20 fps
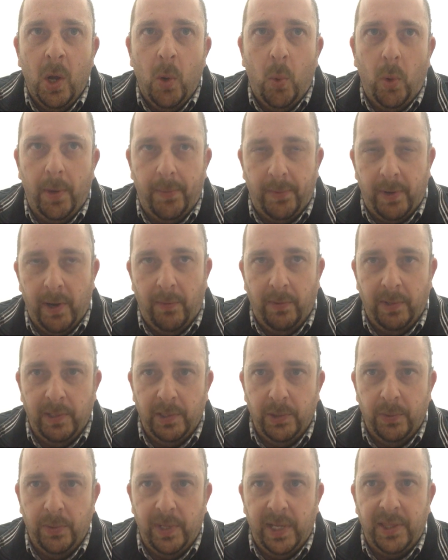What I'm currently
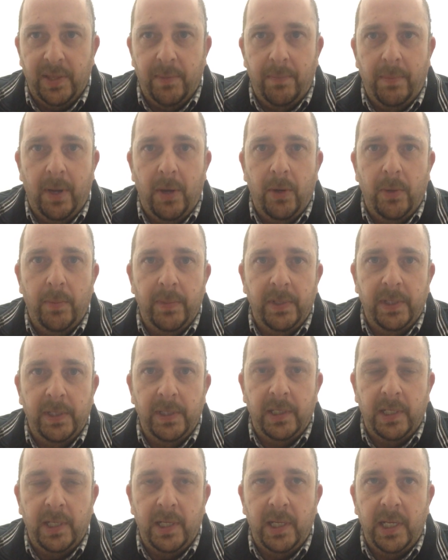doing at the
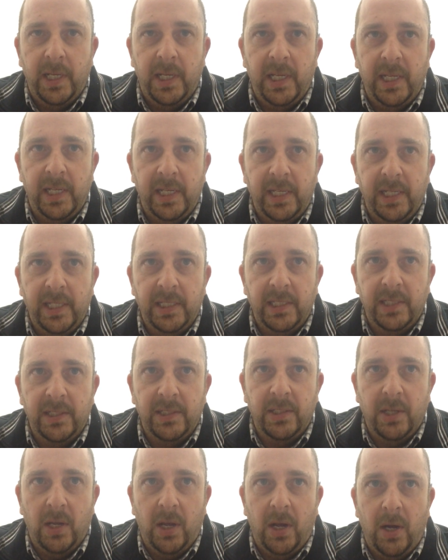moment
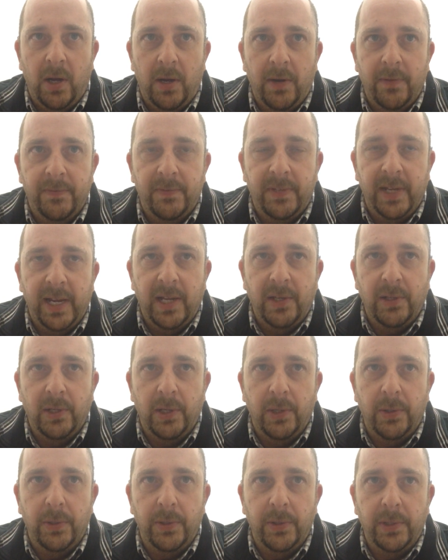is I've
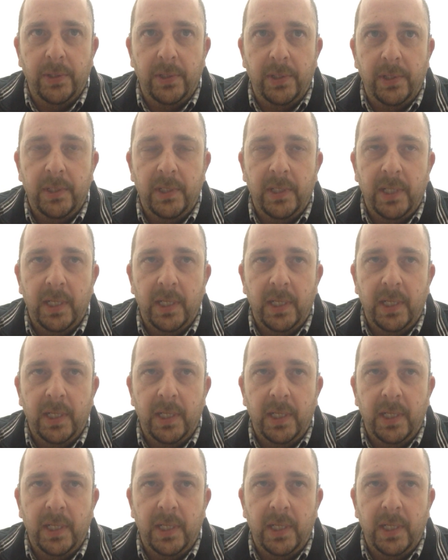downloaded